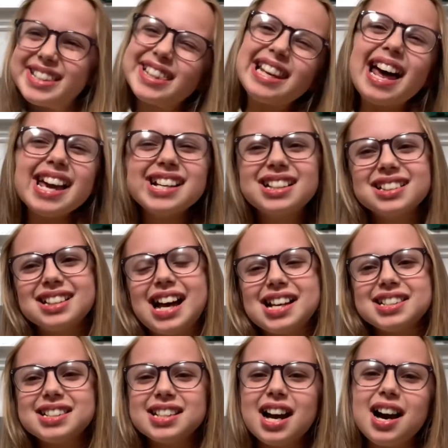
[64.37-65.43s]
like
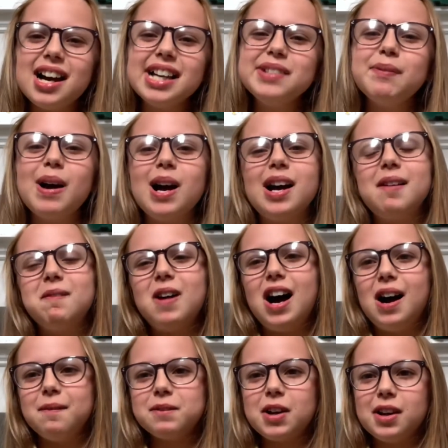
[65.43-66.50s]
last time,
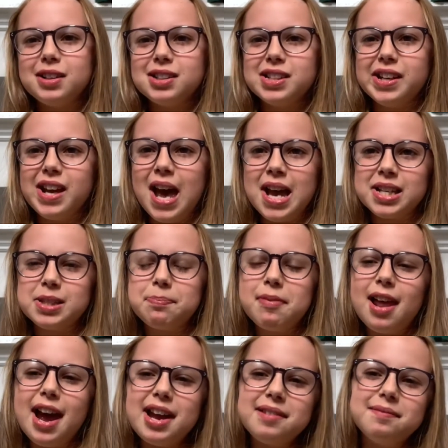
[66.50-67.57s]
I'm going to
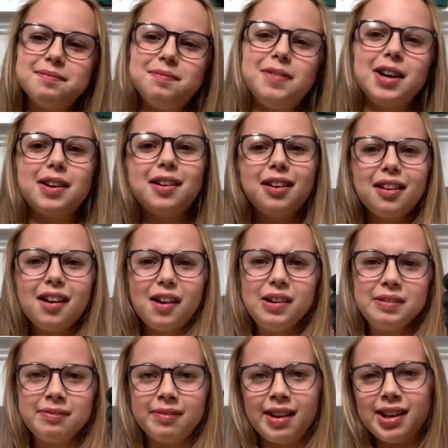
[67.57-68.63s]
explain the
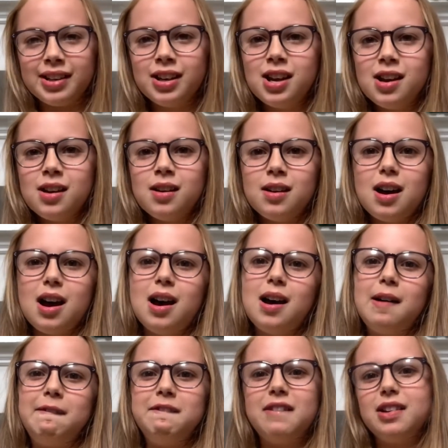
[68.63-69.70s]
clothing,
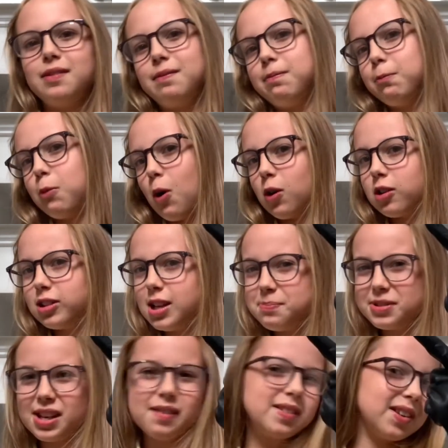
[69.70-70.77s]
what
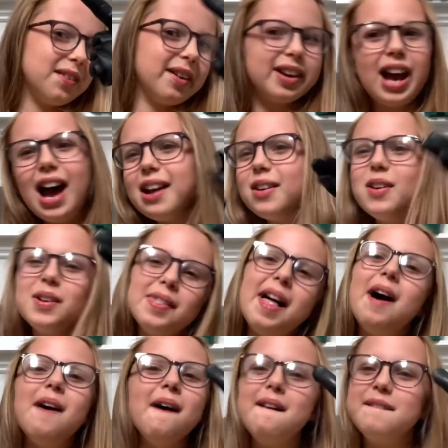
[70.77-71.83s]
clips I'm doing and all
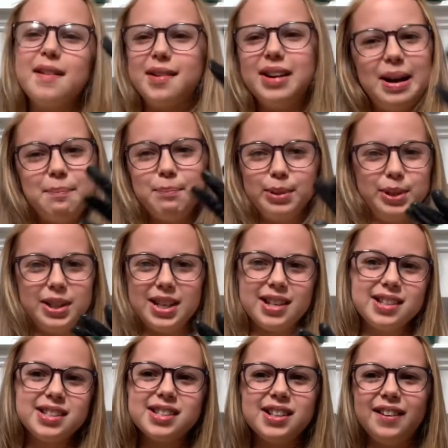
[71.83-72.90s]
that other
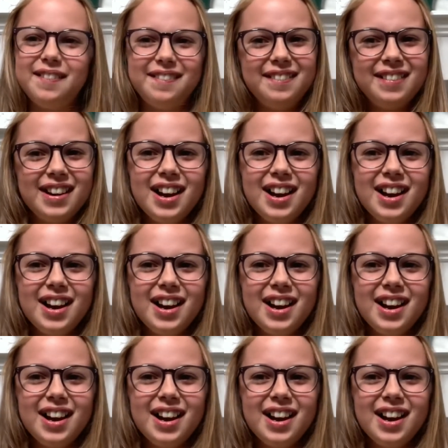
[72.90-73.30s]
rambling stuff.